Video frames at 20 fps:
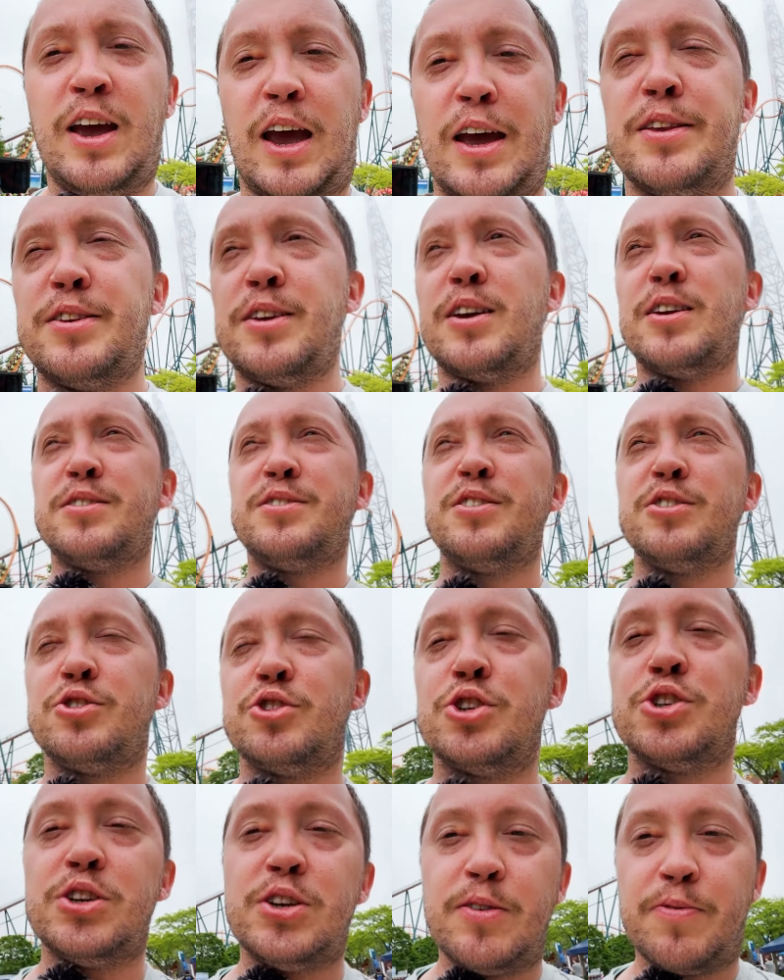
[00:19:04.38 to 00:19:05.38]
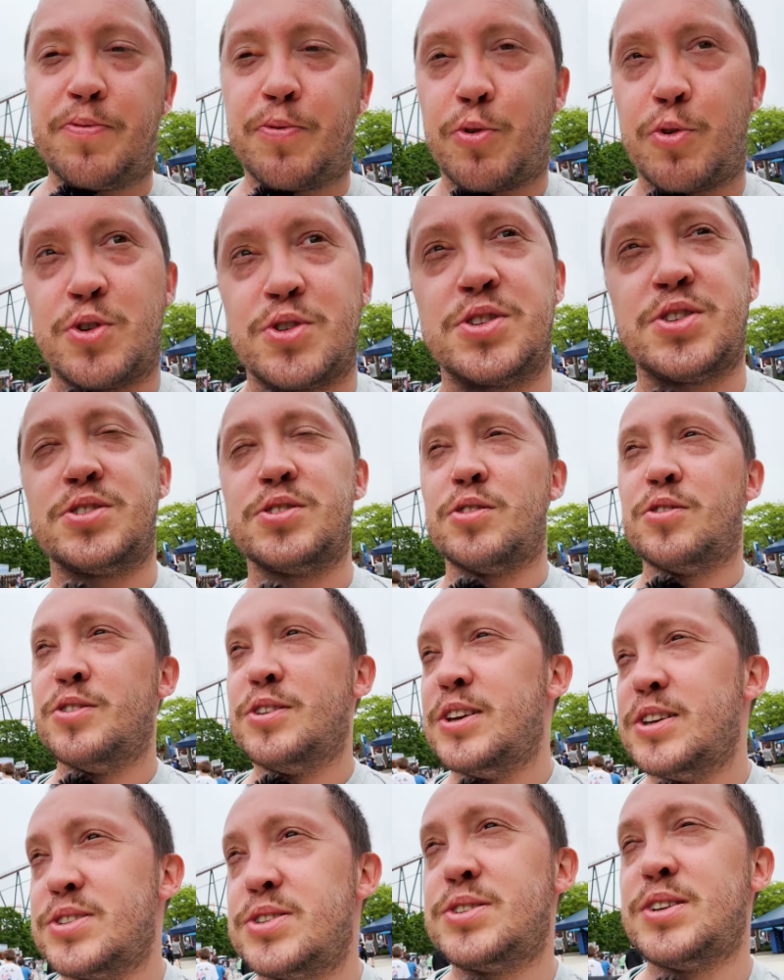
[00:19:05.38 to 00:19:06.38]
and the G-forces on
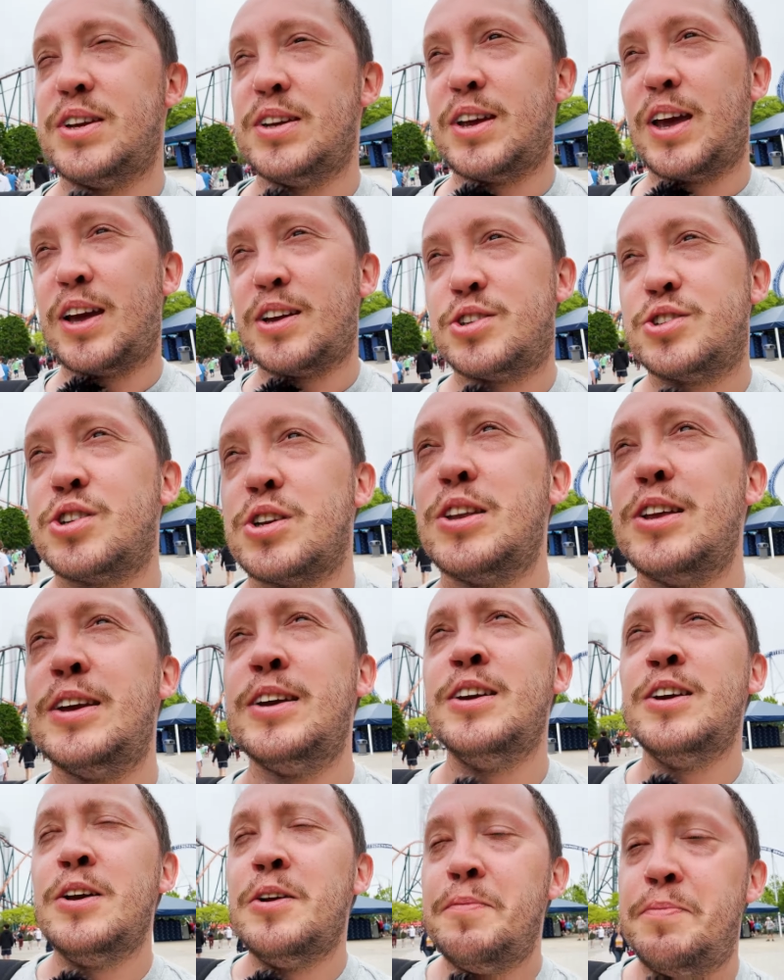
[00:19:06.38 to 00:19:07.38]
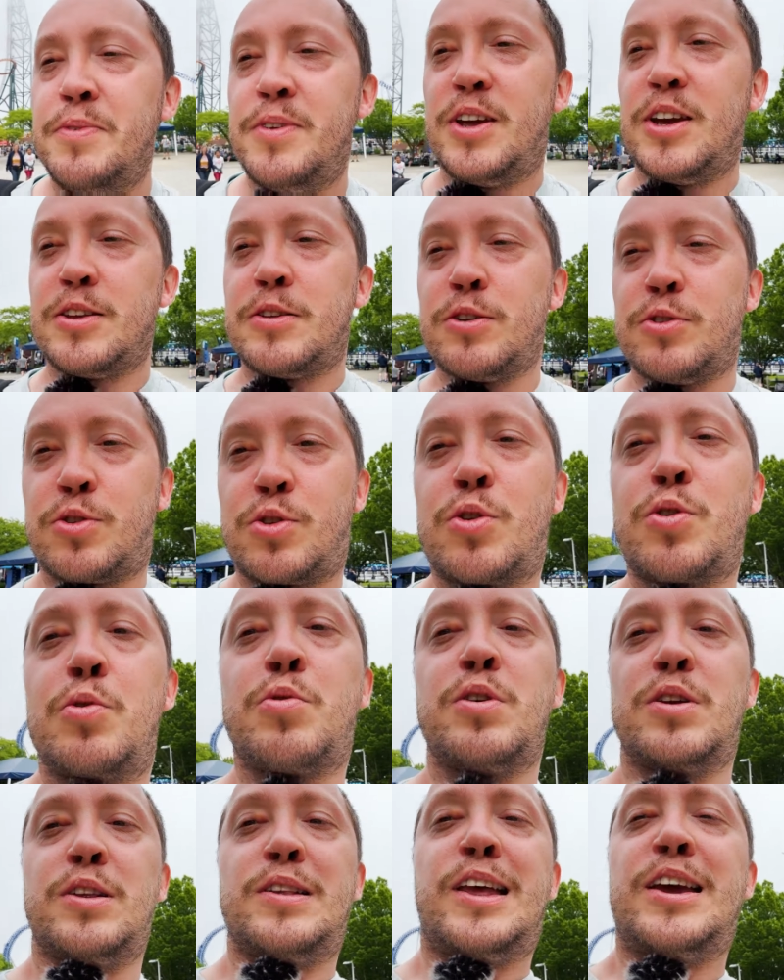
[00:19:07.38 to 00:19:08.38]
this thing. Actually, it
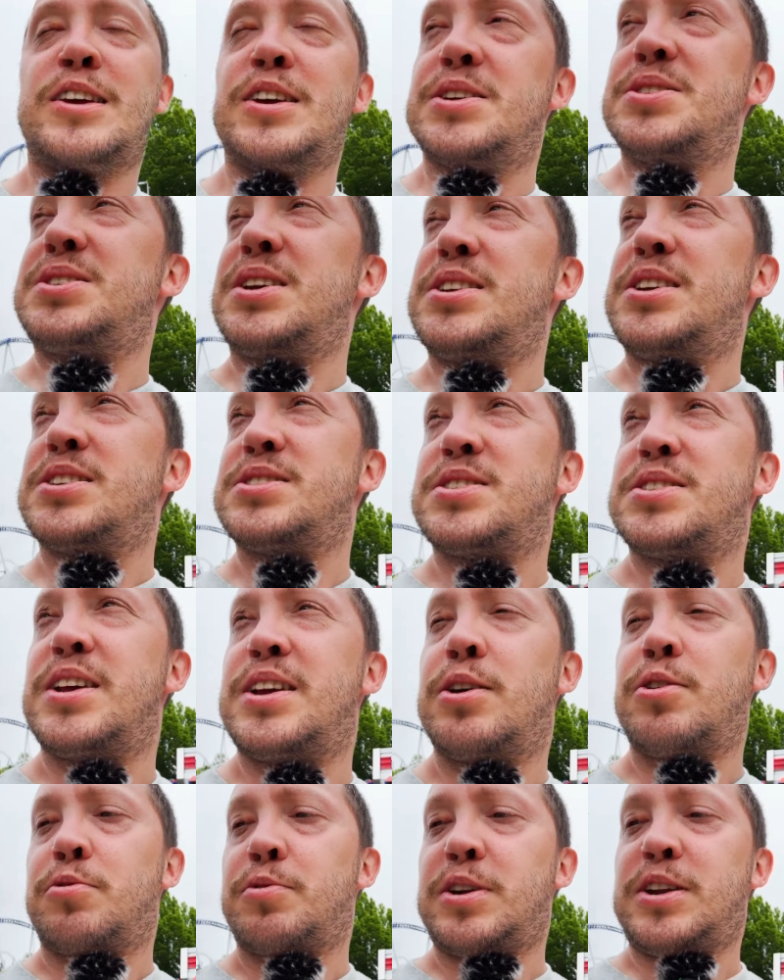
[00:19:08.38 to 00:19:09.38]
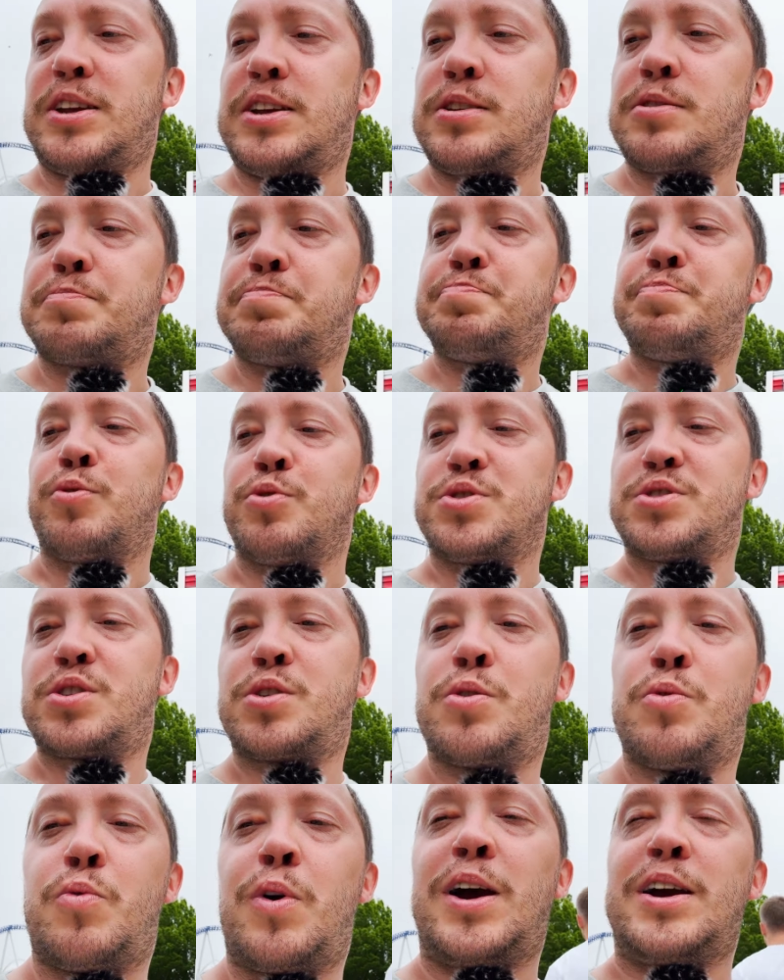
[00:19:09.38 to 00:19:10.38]
like I said yesterday already, it pulls
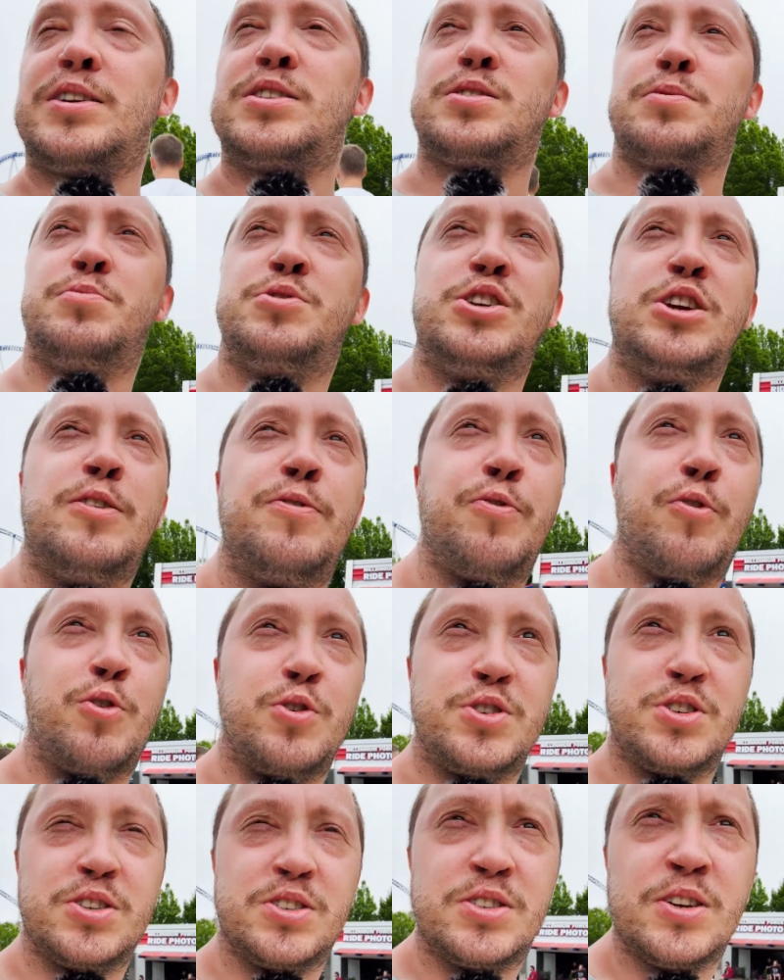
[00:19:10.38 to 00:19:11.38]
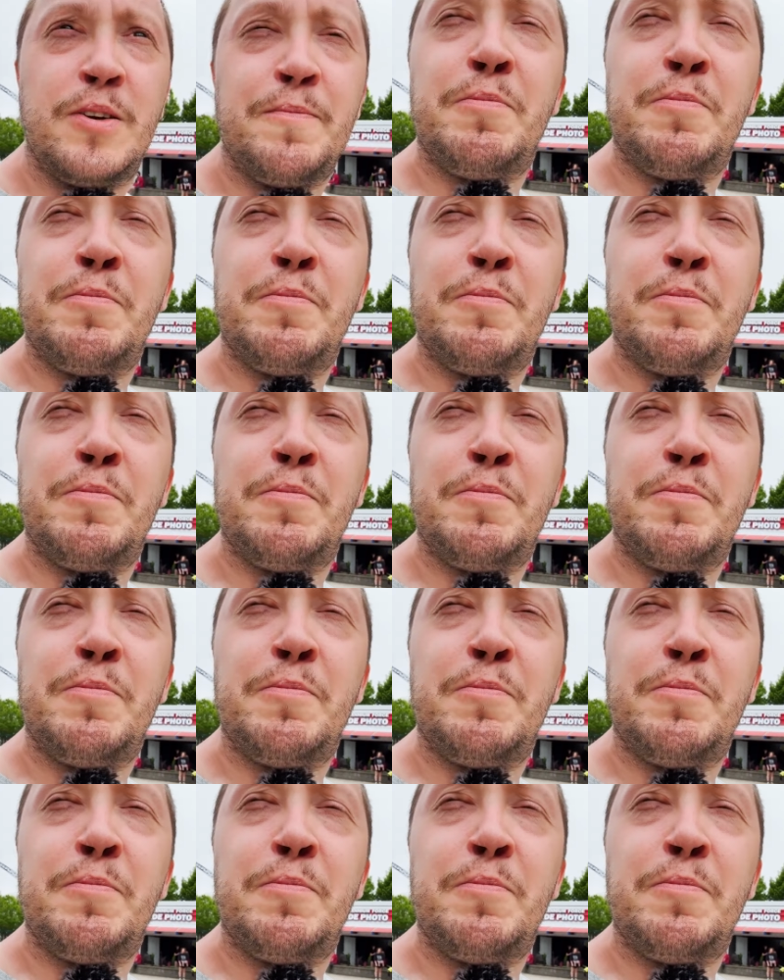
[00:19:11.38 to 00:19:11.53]
quite some G-forces.